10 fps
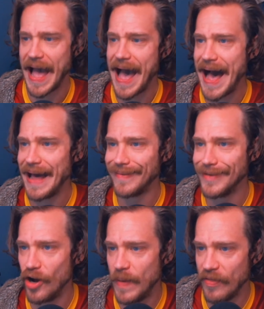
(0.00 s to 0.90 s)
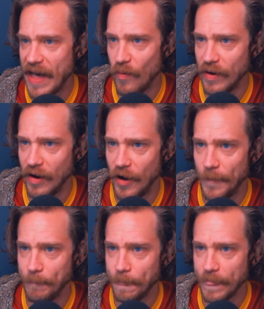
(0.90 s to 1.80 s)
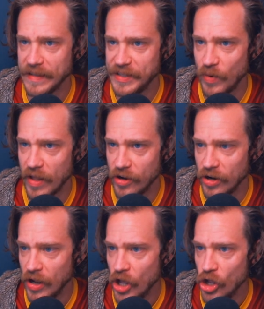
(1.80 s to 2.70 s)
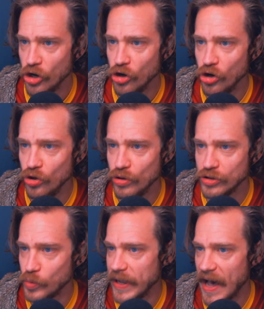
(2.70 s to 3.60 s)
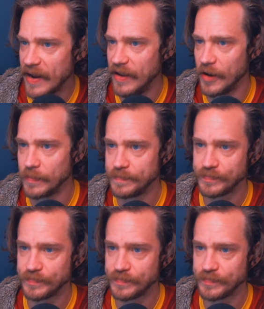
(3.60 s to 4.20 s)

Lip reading: I don't know about that one at all. Let's see what other news we got here.